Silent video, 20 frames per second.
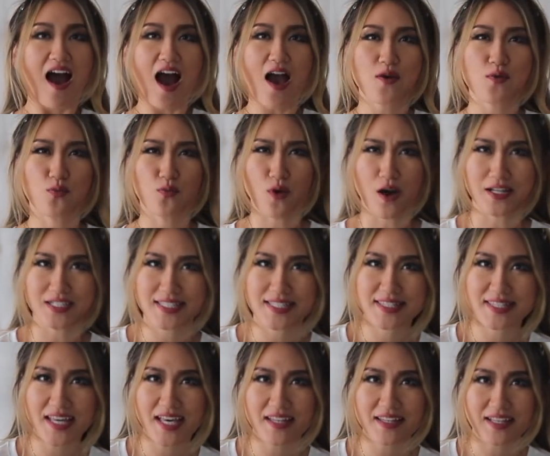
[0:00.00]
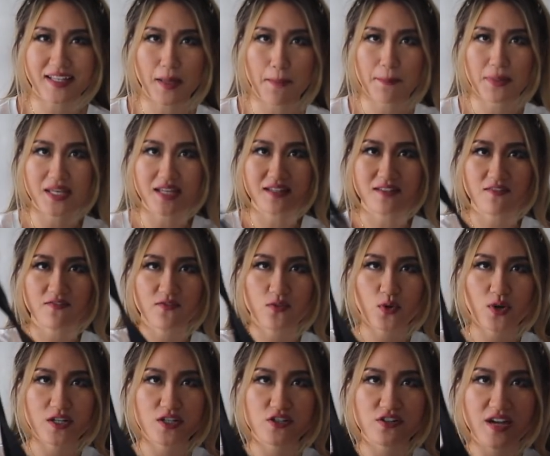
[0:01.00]
I want to say like a
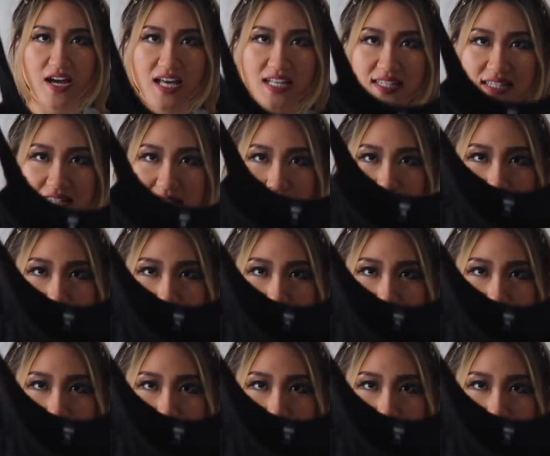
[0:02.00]
pinafore dress,